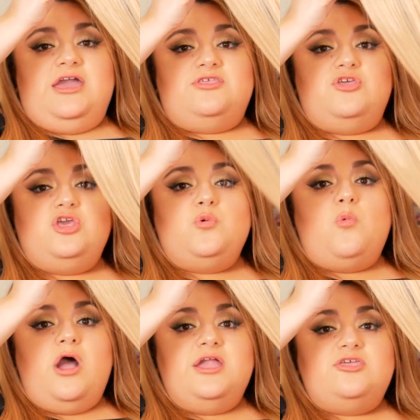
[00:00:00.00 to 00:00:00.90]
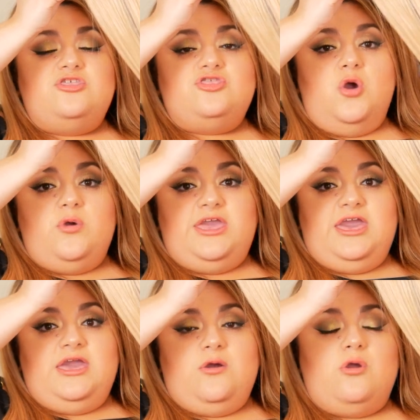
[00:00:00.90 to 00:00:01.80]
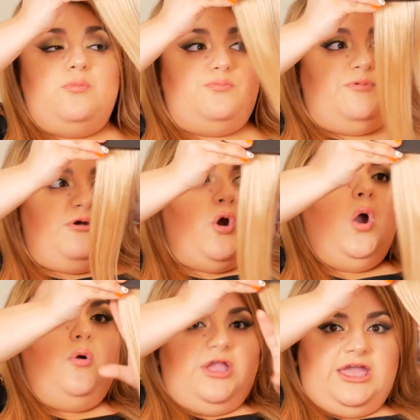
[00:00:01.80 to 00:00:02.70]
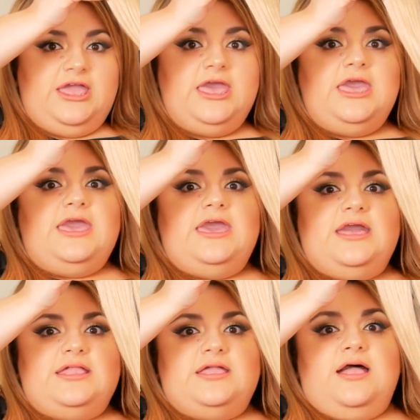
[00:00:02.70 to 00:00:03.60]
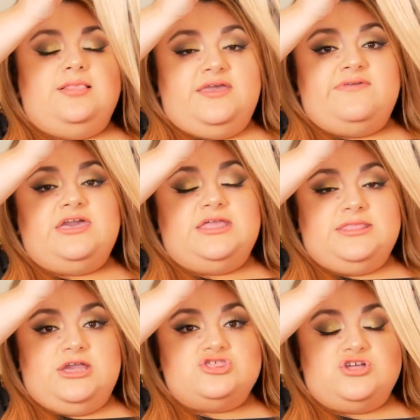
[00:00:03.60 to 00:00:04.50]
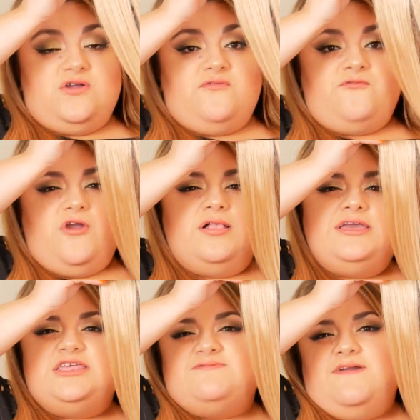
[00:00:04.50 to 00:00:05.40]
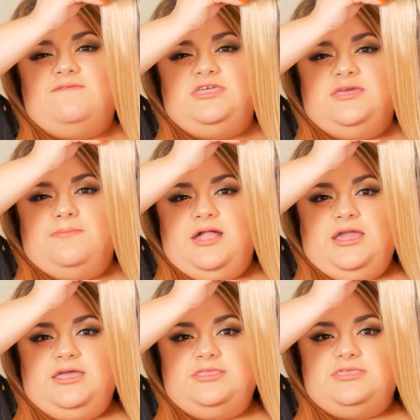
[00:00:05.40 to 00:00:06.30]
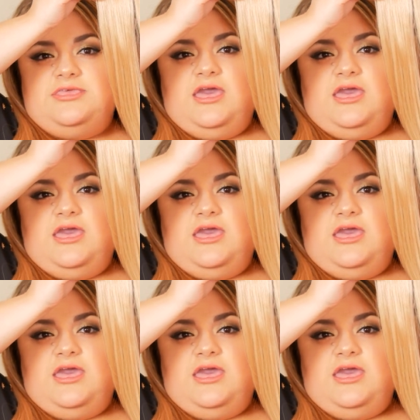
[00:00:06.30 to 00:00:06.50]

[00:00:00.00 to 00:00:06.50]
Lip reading: So you want to soak it or coat it in a leave-in conditioner for at least 15 minutes,